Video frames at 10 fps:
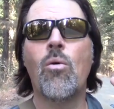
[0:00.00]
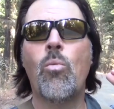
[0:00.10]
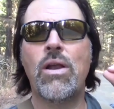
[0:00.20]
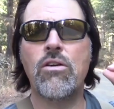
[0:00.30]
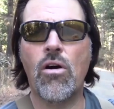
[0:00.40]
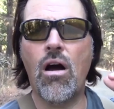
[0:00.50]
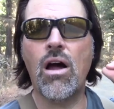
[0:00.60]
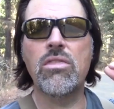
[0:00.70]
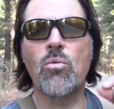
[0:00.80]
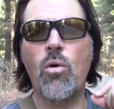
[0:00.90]
When you're
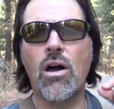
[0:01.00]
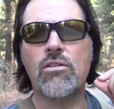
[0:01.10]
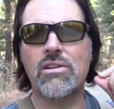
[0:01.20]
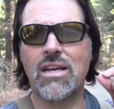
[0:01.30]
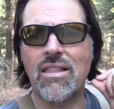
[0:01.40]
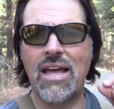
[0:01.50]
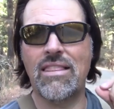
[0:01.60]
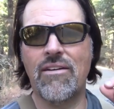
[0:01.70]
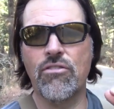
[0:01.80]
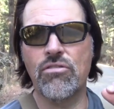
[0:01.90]
on the water and the light
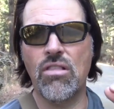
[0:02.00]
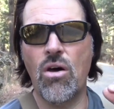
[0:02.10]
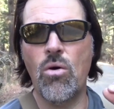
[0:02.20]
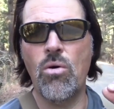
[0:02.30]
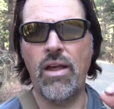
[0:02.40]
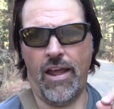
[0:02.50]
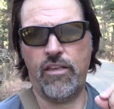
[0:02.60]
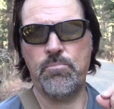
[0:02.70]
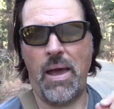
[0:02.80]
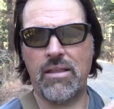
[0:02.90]
level's low,
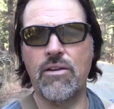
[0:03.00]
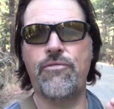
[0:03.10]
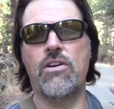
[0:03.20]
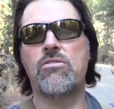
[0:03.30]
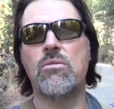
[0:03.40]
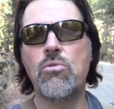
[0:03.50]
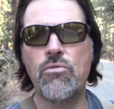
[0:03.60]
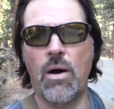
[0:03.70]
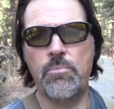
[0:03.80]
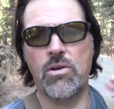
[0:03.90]
expect the fish to
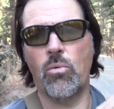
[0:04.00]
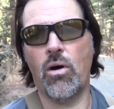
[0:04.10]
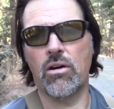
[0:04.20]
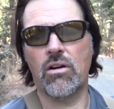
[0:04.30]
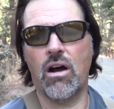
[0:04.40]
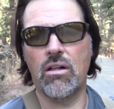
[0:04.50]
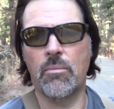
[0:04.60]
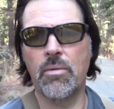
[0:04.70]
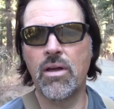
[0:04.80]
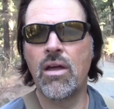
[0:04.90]
move up in the water
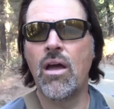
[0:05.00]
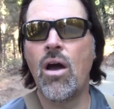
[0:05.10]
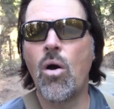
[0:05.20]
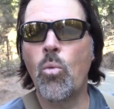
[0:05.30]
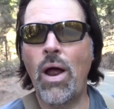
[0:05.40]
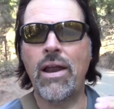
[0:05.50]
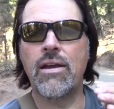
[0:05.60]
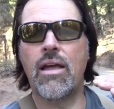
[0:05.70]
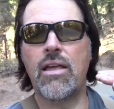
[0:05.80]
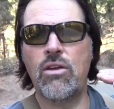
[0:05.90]
column.
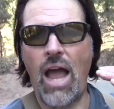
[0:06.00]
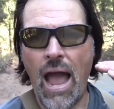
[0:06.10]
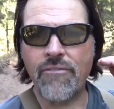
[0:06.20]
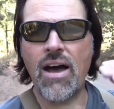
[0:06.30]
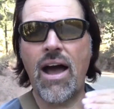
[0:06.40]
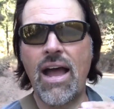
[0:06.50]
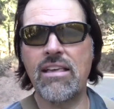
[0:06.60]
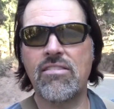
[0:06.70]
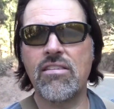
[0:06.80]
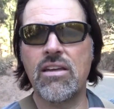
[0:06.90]
When you have a
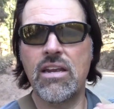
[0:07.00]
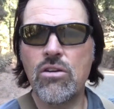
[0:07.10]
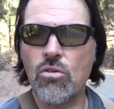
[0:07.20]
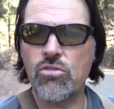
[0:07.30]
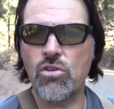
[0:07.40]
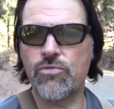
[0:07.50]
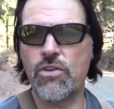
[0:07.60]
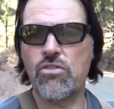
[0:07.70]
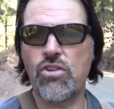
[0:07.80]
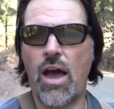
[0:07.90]
high sun and no
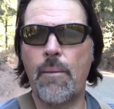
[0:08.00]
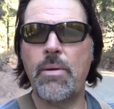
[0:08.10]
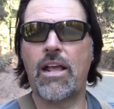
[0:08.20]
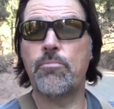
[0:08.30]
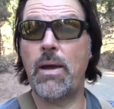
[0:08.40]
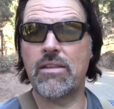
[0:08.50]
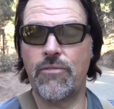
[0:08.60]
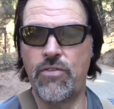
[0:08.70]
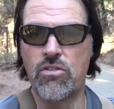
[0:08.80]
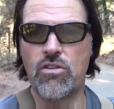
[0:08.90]
surface chop, expect
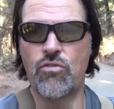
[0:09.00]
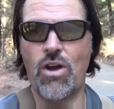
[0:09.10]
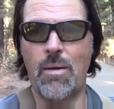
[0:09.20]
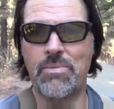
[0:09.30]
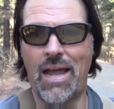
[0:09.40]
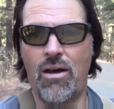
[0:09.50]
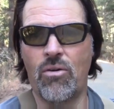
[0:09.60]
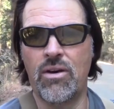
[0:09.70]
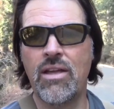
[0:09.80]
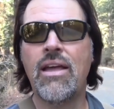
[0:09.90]
the fish to drop down.